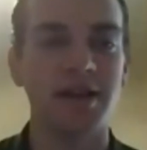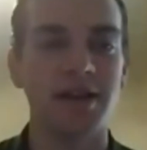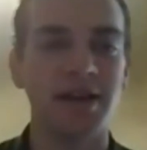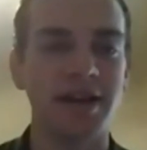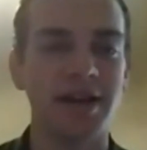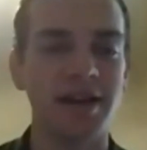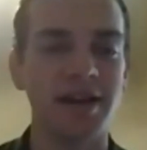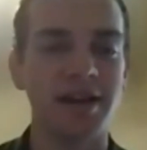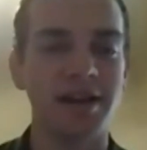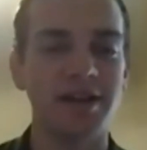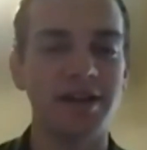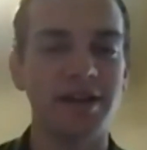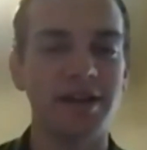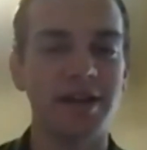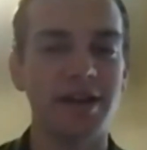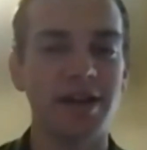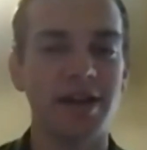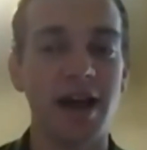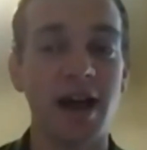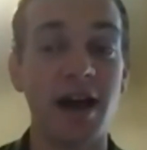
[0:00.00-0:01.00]
and uh,
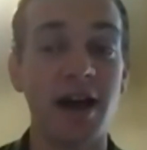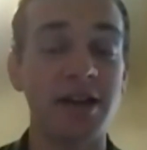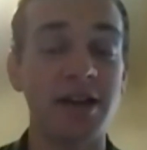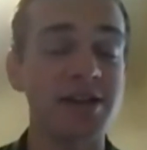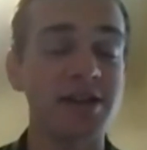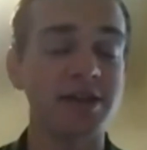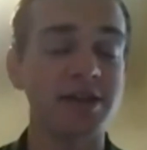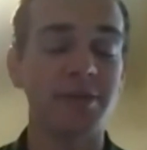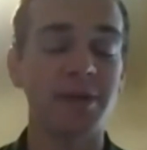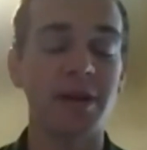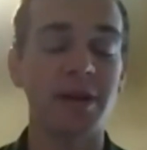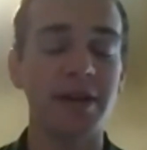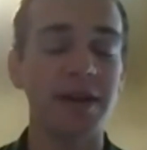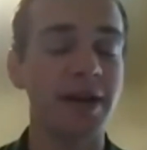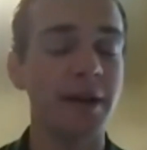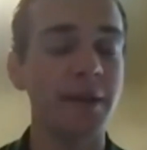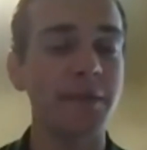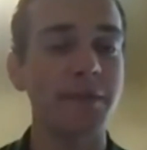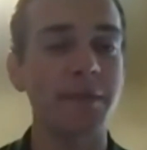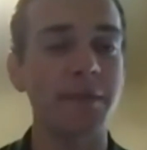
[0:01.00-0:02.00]
honestly probably
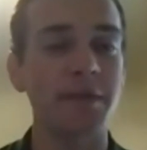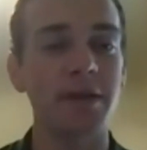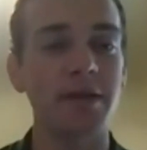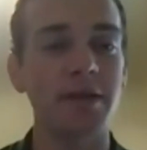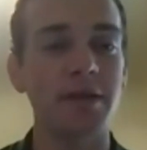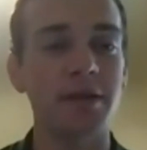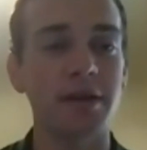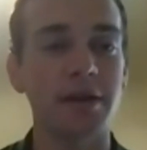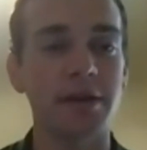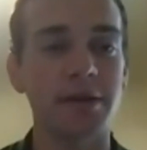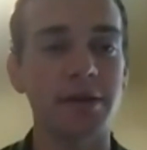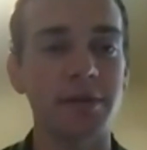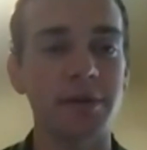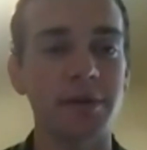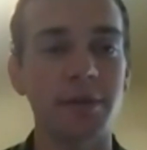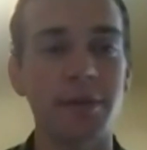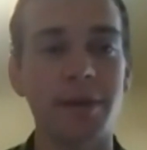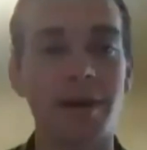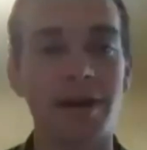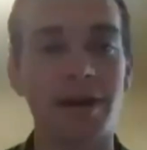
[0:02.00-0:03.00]
helped me um, come
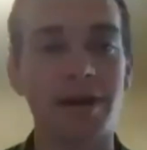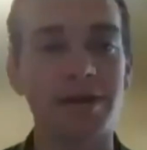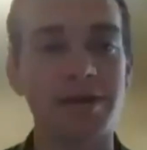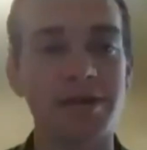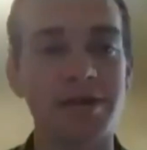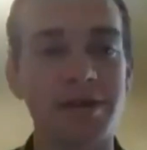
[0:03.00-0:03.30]
back this